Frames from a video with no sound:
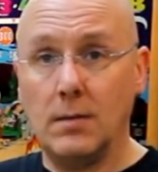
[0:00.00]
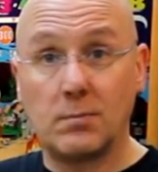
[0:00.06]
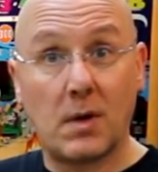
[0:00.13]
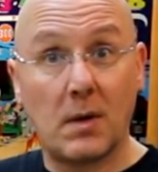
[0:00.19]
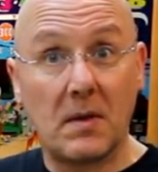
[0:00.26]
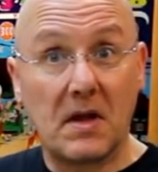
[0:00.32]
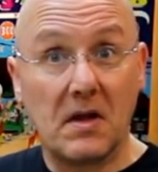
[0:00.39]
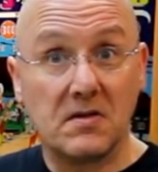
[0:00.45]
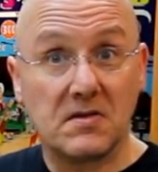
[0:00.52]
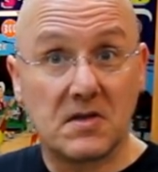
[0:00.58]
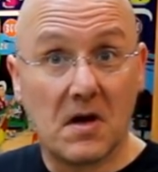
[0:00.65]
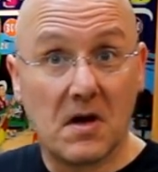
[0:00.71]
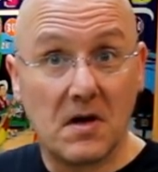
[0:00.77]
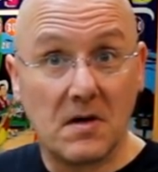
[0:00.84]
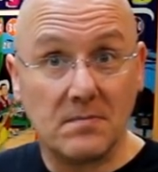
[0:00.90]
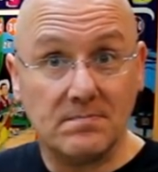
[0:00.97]
Probably a good
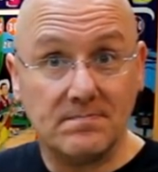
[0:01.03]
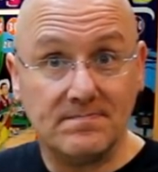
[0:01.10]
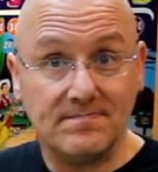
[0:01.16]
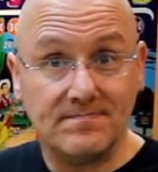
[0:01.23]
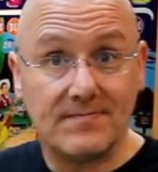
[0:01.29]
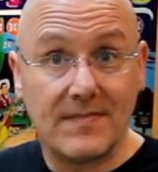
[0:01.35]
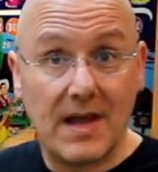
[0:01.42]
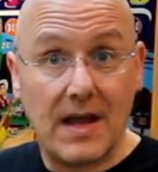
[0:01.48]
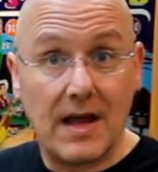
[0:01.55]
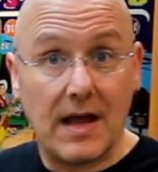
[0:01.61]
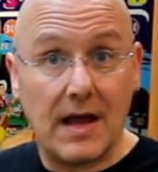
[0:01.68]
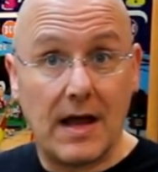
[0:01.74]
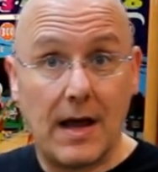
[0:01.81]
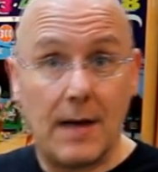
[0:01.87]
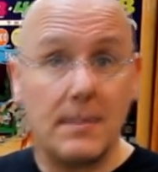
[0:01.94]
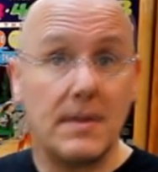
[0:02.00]
start.
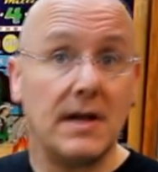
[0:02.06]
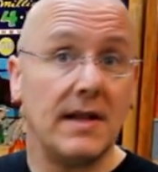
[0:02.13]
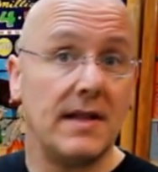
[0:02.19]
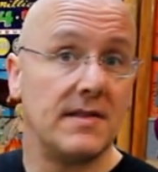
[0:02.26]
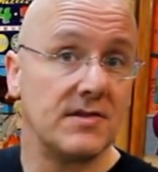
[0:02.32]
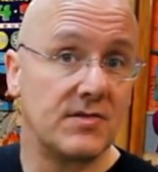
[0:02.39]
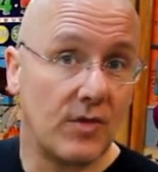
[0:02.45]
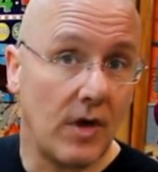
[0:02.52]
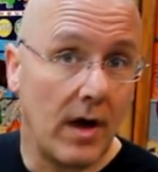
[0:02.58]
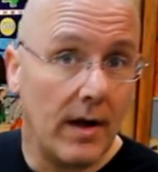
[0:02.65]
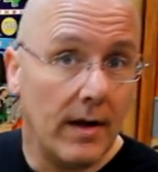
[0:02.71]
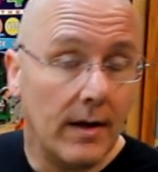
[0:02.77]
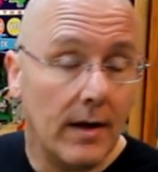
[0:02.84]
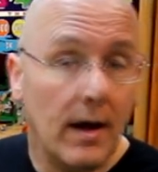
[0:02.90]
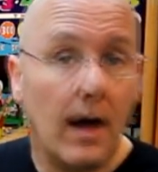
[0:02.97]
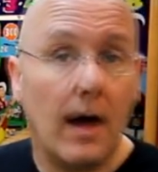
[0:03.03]
I'm gonna let this dry,
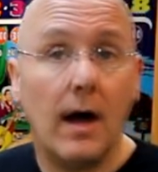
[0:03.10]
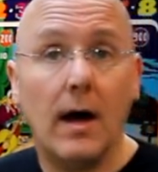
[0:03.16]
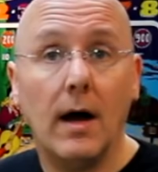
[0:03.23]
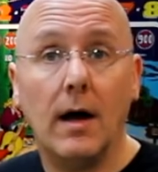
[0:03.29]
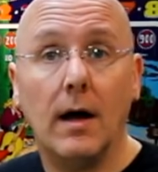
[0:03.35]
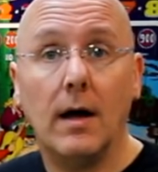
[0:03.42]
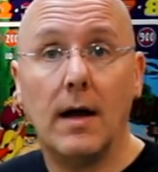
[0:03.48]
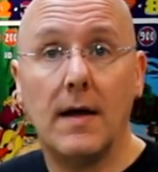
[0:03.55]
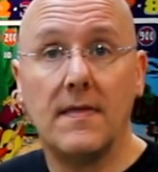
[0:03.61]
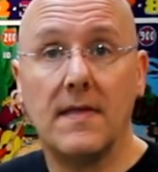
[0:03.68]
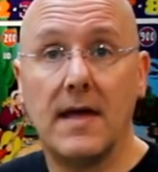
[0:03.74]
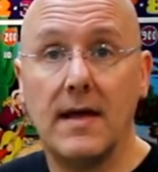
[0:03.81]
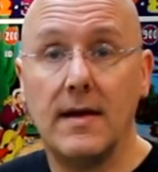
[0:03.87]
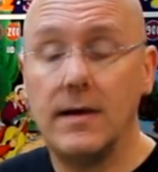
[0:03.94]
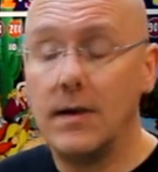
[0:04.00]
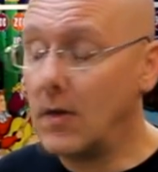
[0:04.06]
and
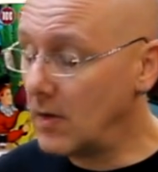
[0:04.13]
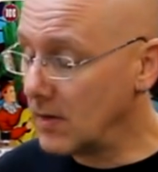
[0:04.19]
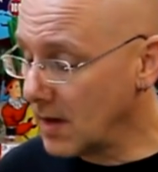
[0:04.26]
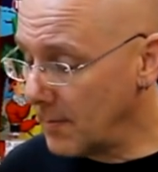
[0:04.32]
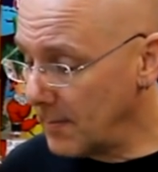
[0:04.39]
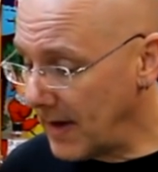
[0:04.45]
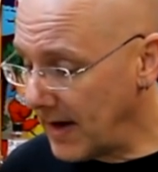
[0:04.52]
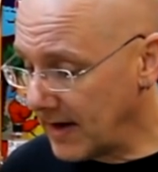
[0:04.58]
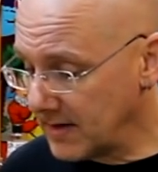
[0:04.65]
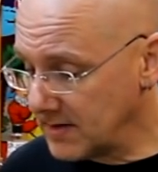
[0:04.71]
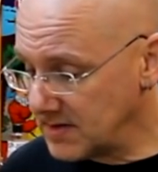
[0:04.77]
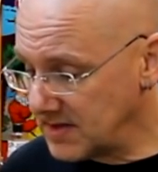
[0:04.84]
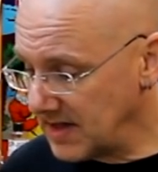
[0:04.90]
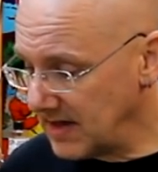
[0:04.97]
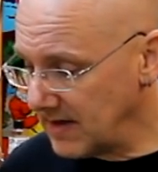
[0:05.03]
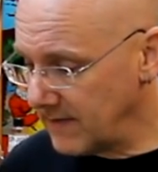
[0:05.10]
then I'll come back and
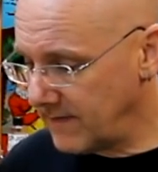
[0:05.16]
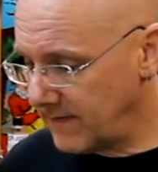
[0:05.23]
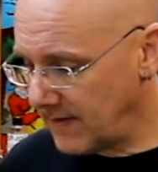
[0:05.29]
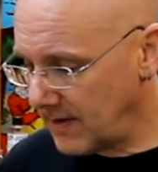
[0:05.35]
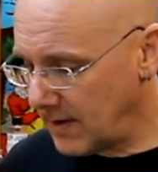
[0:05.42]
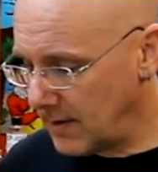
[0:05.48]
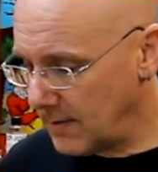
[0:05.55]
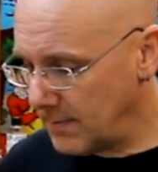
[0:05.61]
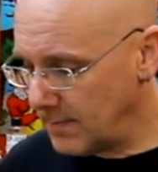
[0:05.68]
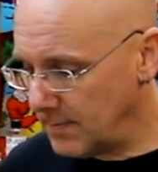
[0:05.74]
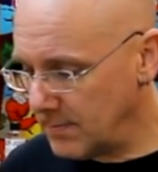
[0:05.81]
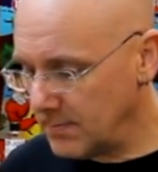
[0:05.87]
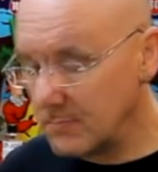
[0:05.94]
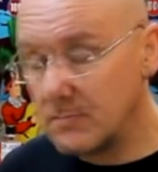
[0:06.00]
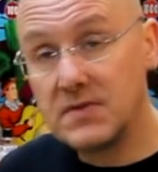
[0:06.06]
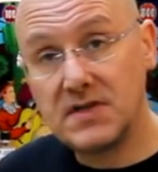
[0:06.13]
see if
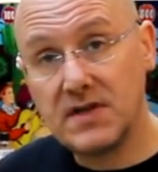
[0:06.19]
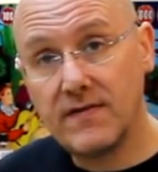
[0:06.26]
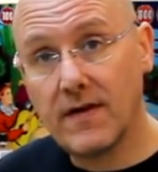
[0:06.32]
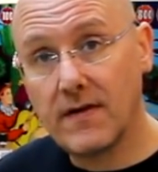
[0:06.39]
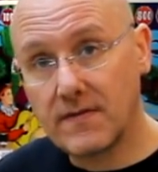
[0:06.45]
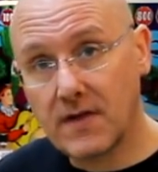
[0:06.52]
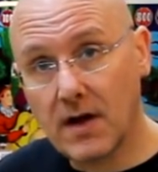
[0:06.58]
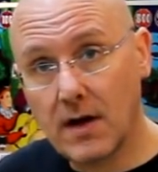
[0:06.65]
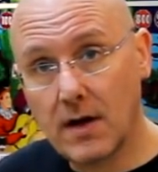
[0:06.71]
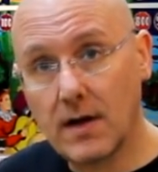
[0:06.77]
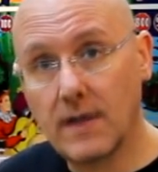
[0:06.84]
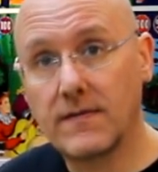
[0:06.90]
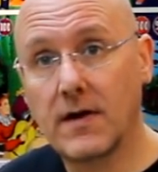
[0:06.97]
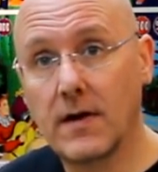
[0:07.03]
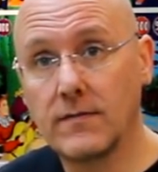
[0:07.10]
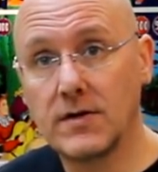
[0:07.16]
I've got
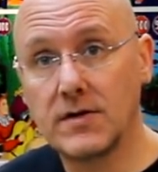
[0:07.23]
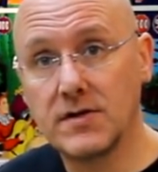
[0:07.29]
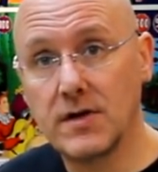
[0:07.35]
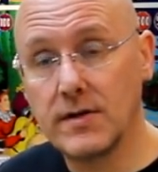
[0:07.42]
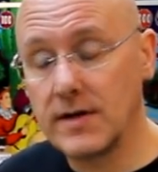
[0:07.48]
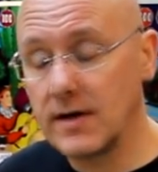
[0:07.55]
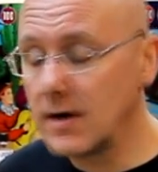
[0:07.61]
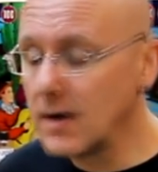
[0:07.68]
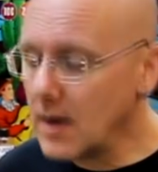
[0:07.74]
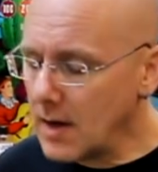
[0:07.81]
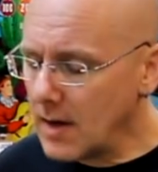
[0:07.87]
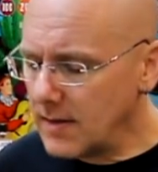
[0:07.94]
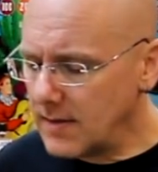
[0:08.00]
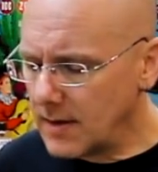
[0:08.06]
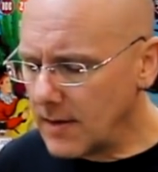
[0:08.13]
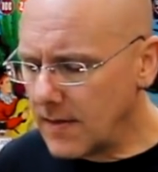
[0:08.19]
enough coverage on there.
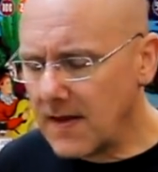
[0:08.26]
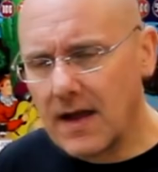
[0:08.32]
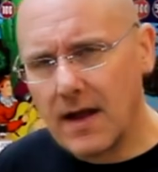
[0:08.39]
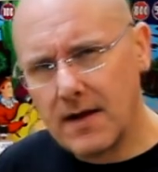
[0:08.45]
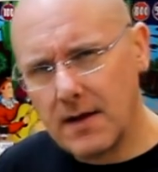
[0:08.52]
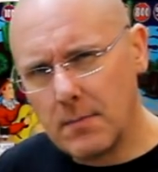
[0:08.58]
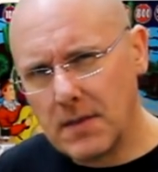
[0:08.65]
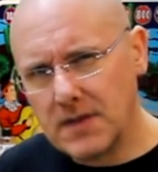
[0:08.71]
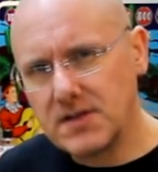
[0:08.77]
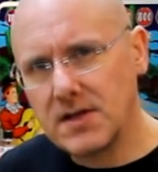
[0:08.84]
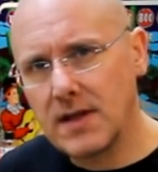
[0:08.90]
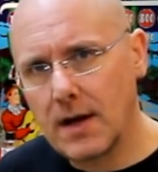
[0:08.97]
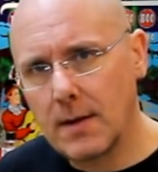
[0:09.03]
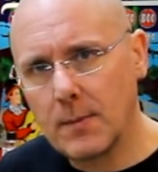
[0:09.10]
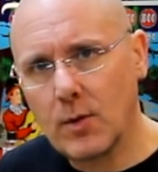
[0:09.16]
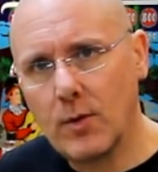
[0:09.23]
The other thing I didn't mention
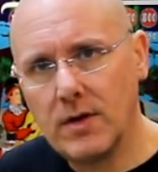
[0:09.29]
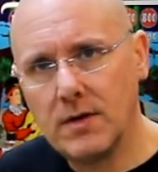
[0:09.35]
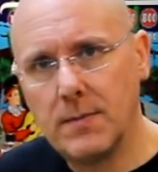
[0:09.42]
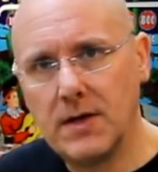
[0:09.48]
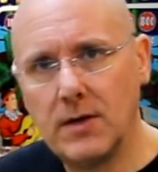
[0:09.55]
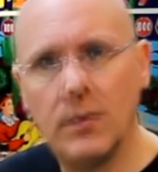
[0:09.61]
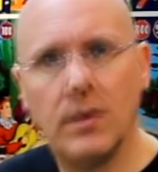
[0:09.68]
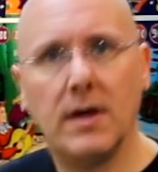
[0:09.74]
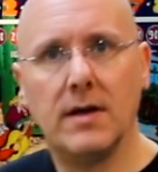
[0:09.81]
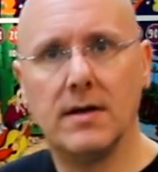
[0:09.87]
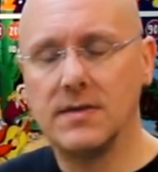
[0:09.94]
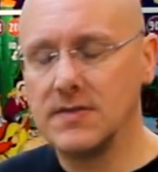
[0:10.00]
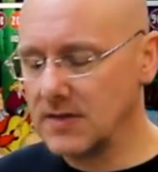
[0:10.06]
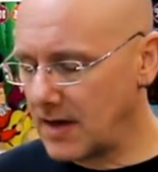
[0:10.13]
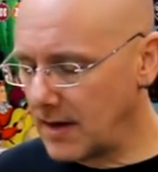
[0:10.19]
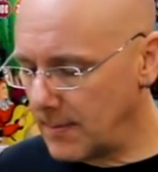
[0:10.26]
that I'm going to be doing
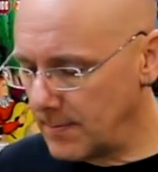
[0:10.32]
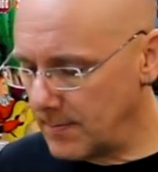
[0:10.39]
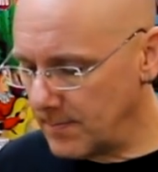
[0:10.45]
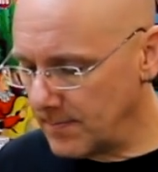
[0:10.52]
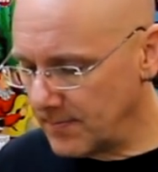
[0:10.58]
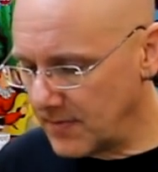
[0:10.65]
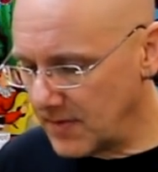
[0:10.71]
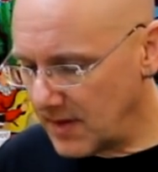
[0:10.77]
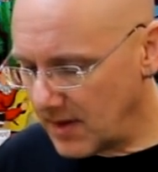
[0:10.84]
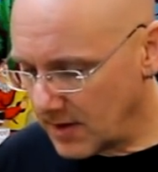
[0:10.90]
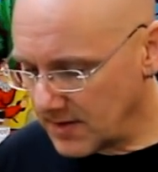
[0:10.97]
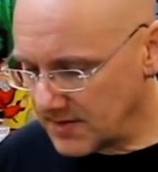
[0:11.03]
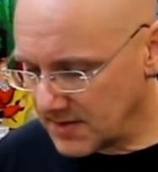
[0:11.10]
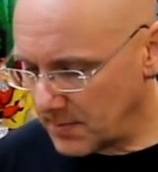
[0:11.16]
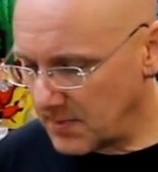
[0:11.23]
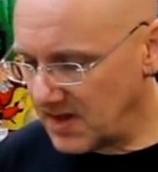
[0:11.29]
is there
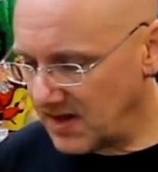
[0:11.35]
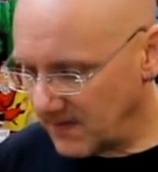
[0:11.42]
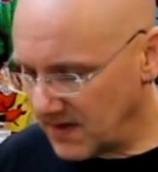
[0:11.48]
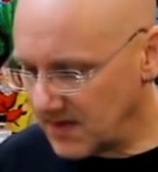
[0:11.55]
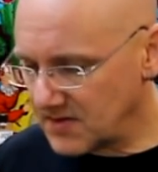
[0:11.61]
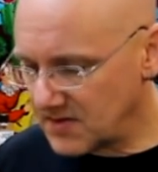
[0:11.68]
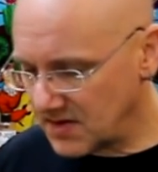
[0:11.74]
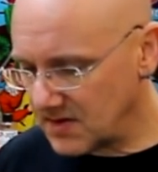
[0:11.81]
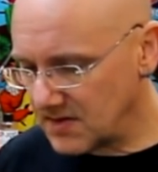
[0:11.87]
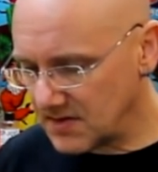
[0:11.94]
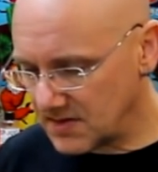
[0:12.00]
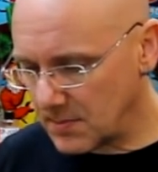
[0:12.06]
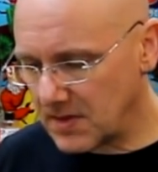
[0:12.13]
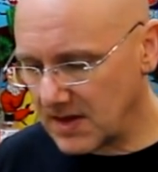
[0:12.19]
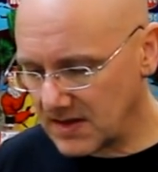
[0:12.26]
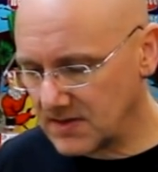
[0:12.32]
is some divots and
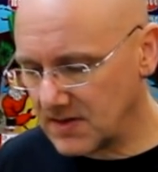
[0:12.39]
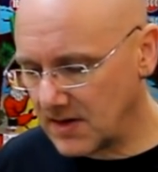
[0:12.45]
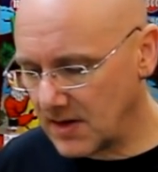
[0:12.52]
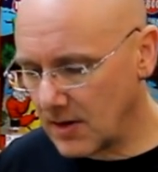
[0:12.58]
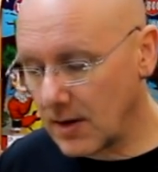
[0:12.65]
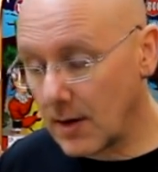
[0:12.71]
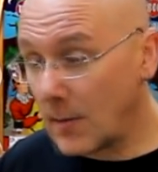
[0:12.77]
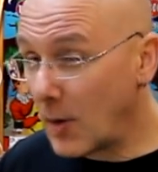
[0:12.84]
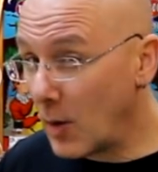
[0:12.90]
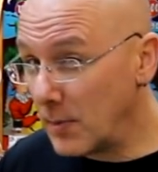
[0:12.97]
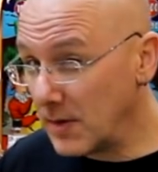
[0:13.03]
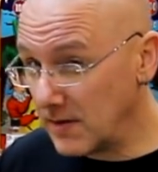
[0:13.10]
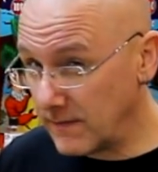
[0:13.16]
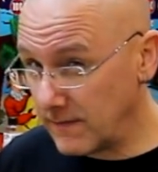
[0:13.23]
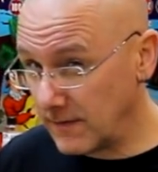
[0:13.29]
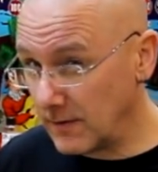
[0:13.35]
some things in here, and I'm
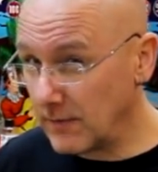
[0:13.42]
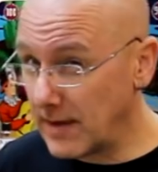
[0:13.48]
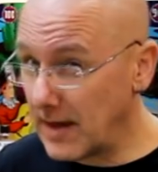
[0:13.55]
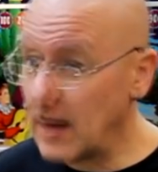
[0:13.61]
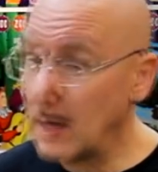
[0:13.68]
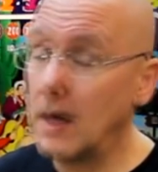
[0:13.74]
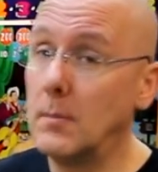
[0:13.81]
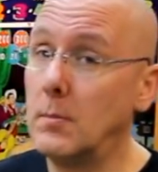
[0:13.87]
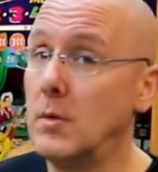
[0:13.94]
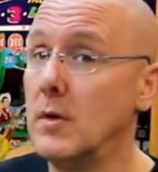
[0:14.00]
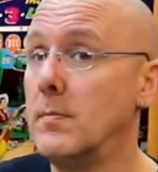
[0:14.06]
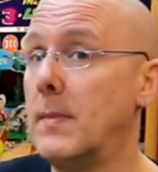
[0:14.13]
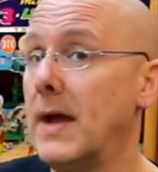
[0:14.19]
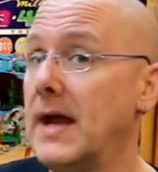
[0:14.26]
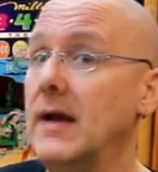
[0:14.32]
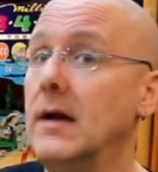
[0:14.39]
hoping to fill that up
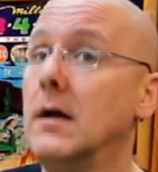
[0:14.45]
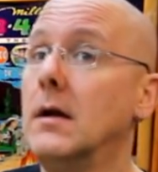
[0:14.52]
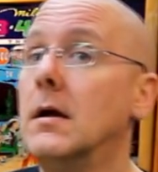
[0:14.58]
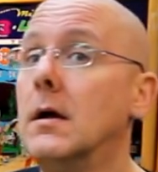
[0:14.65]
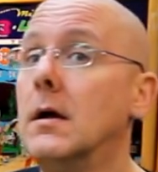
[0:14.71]
with paint,